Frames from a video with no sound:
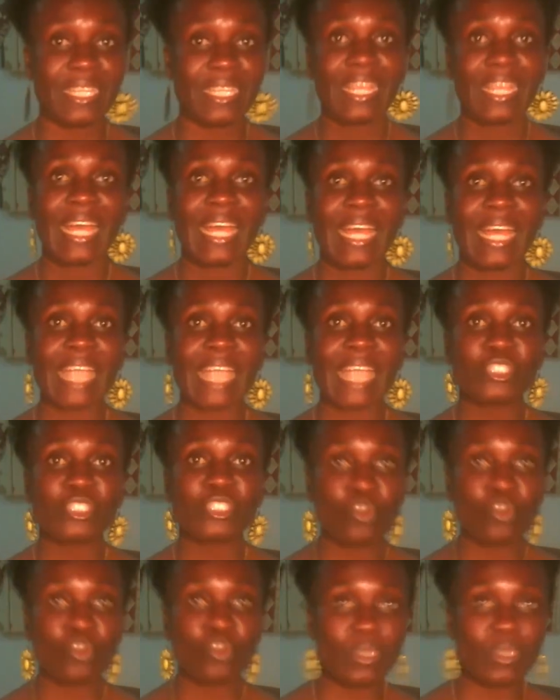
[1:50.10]
as you
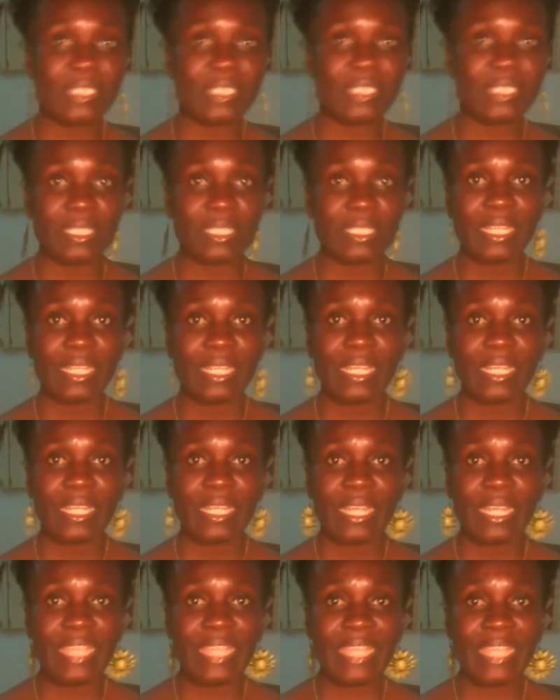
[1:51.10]
would
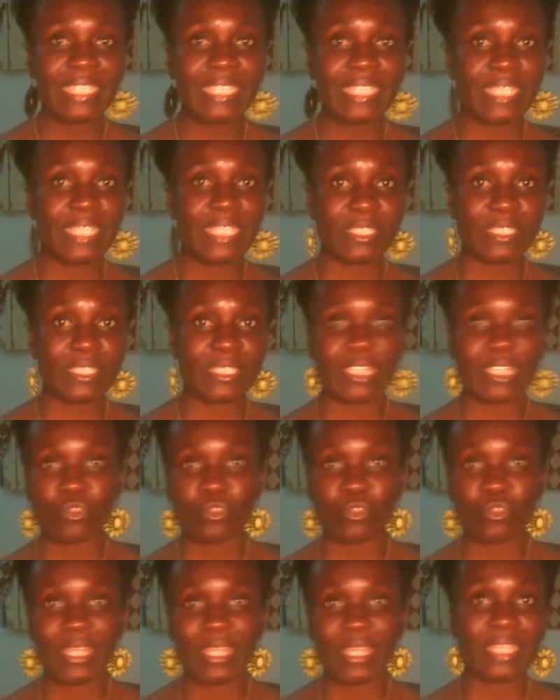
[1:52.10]
any skills that you
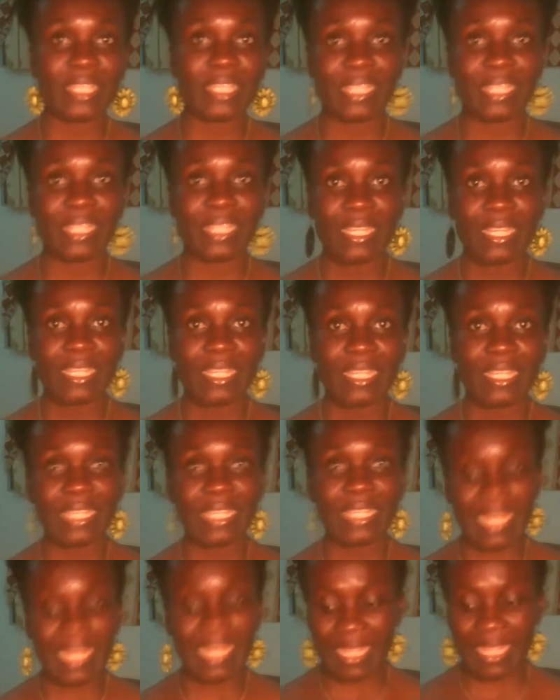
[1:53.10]
gain in
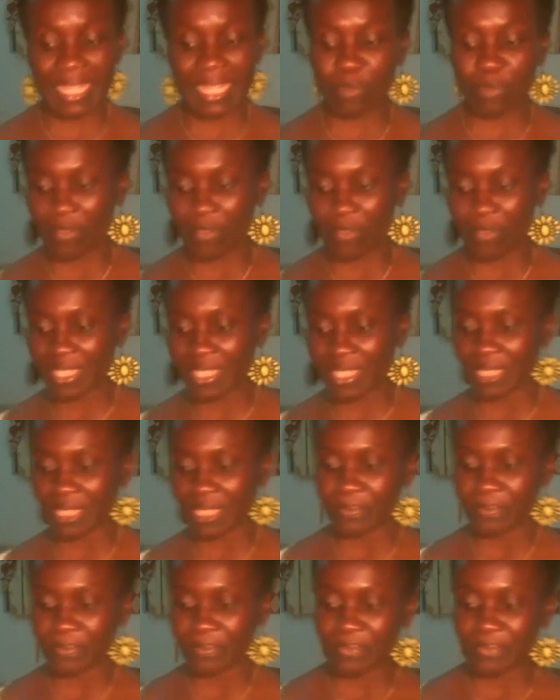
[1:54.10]
another profession,
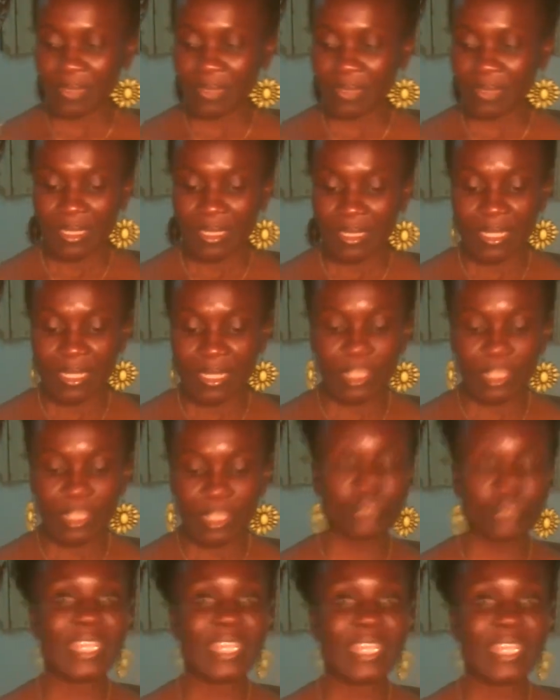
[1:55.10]
you
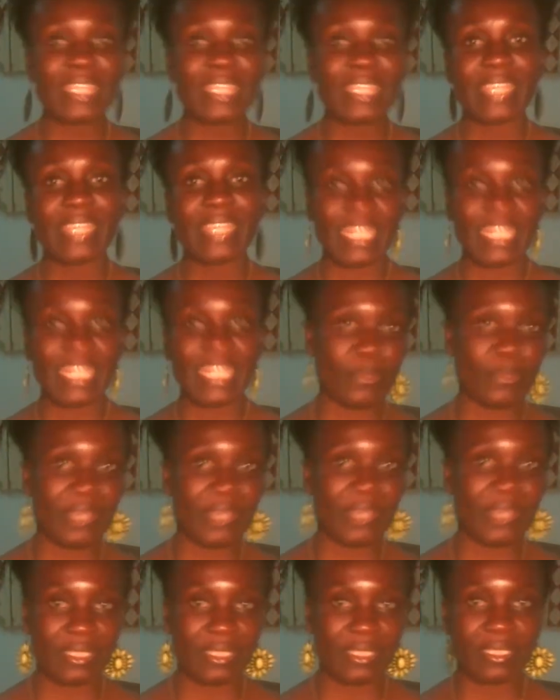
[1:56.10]
gain
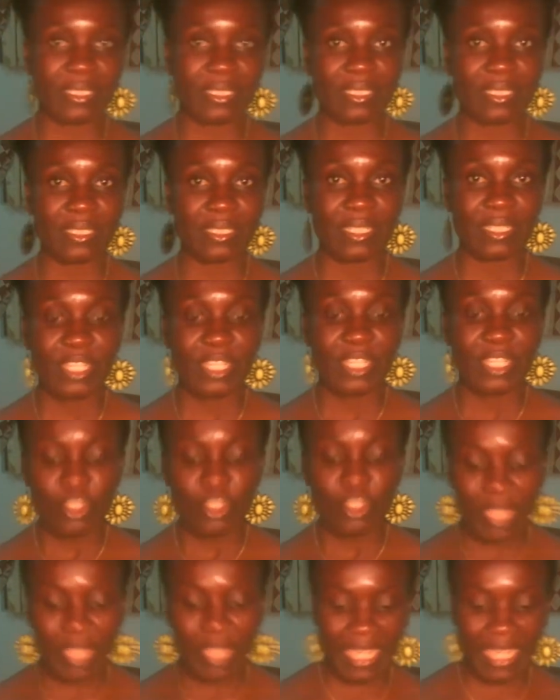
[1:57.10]
experience.
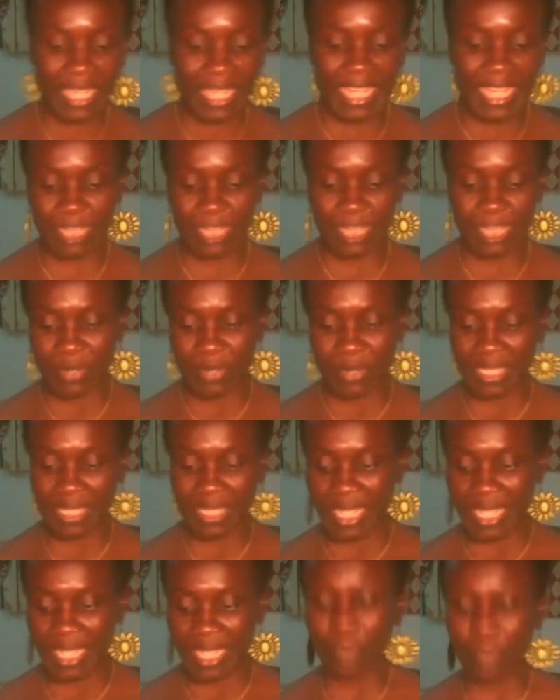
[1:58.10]

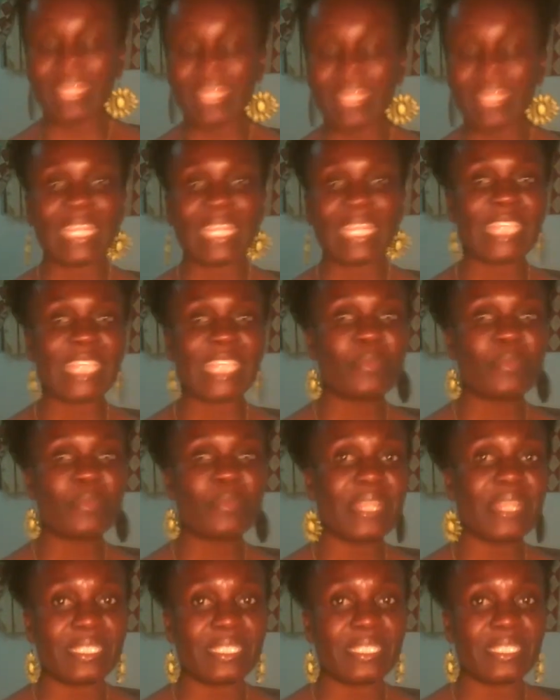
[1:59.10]
And with that
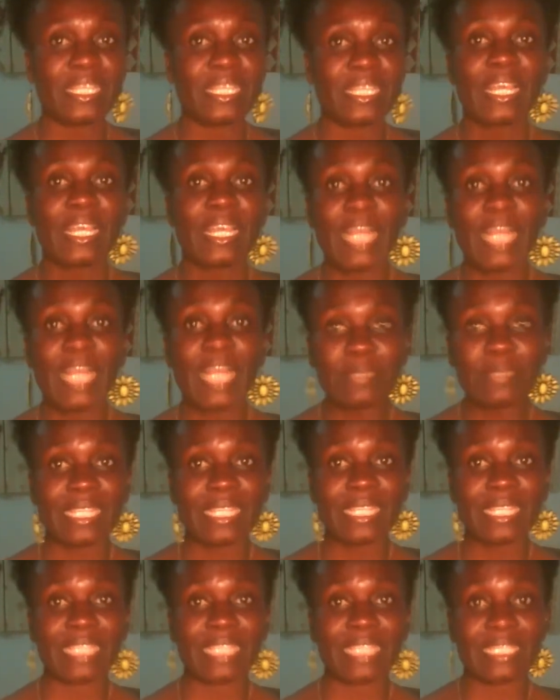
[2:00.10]
experience comes an
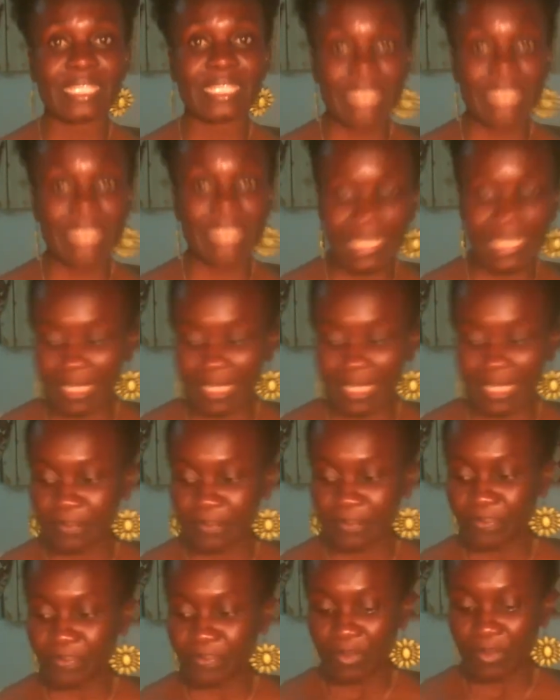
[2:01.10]
understanding
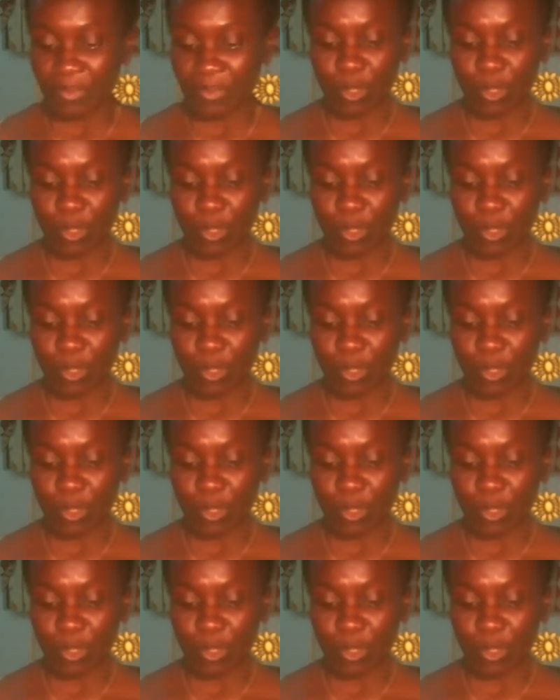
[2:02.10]
of